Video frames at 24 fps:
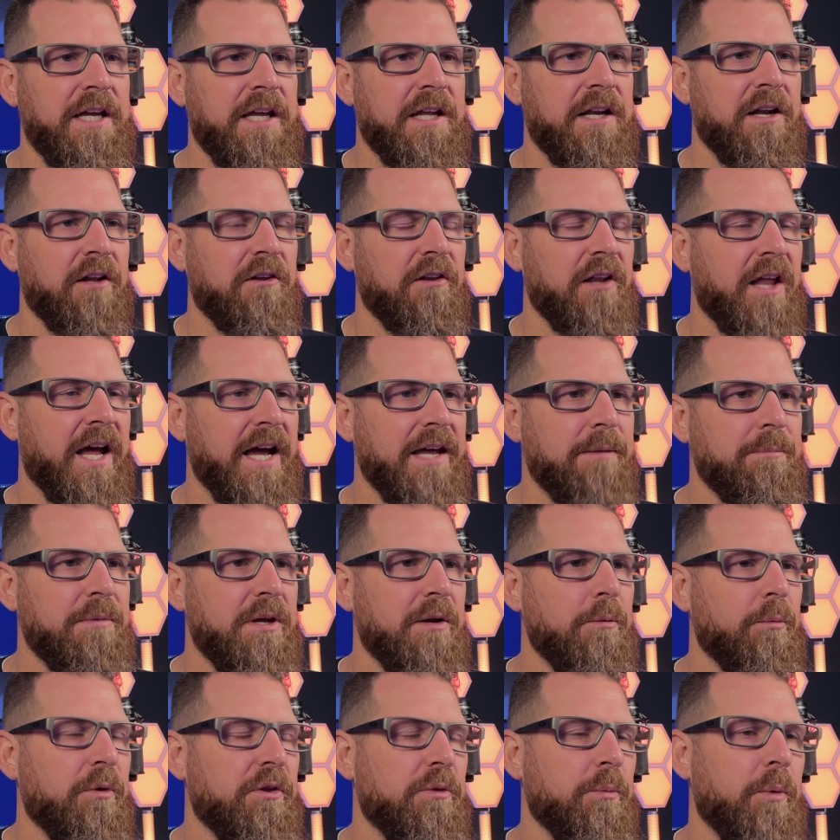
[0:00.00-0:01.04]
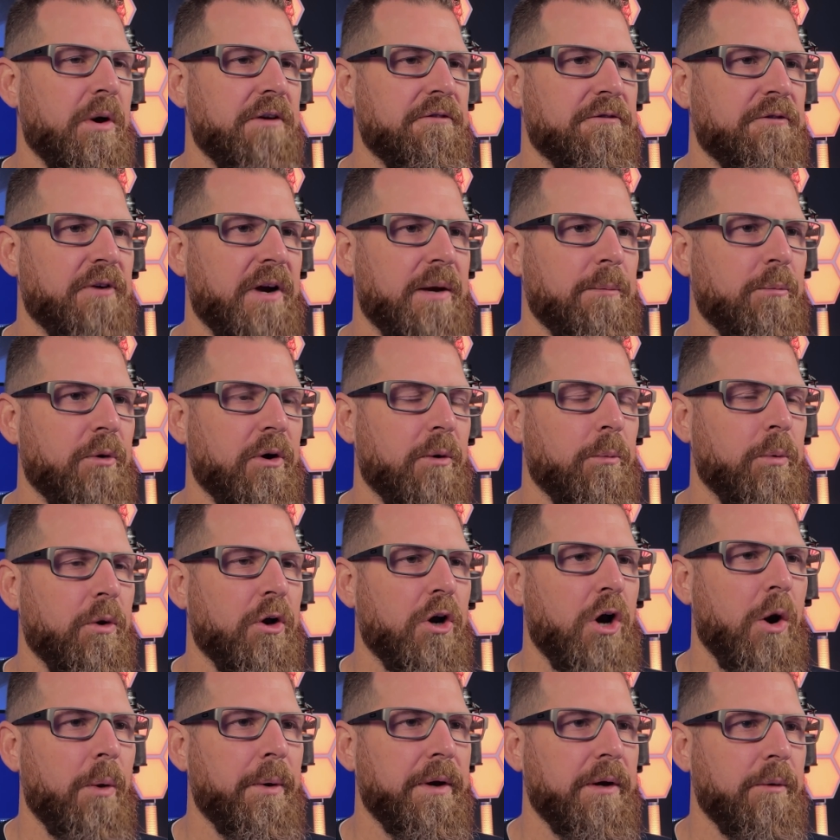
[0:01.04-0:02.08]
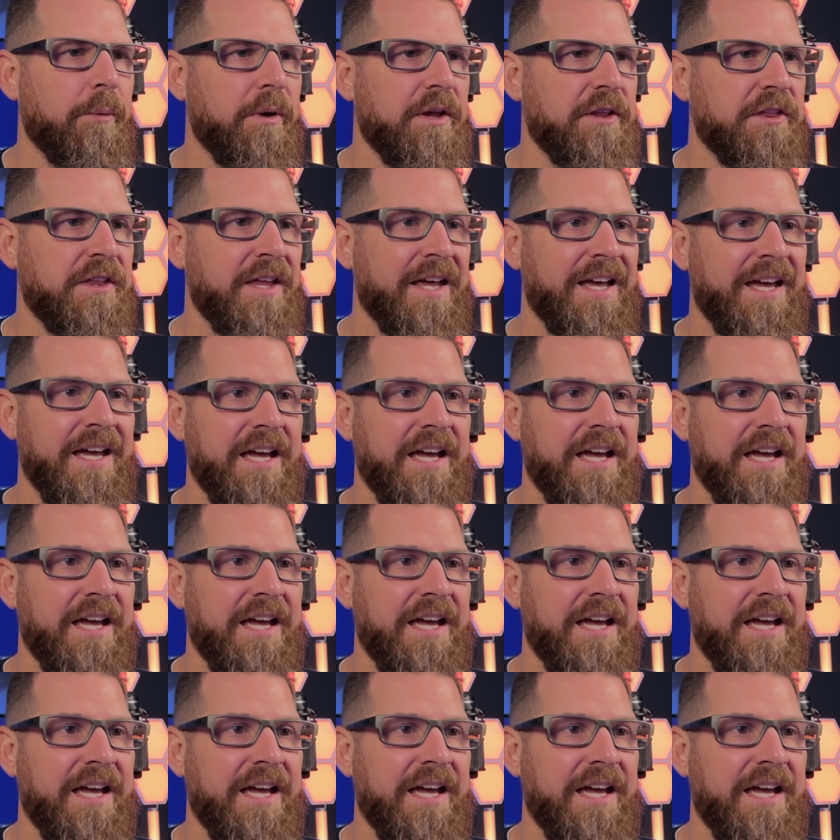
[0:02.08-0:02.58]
in alignment with what framework we're going with,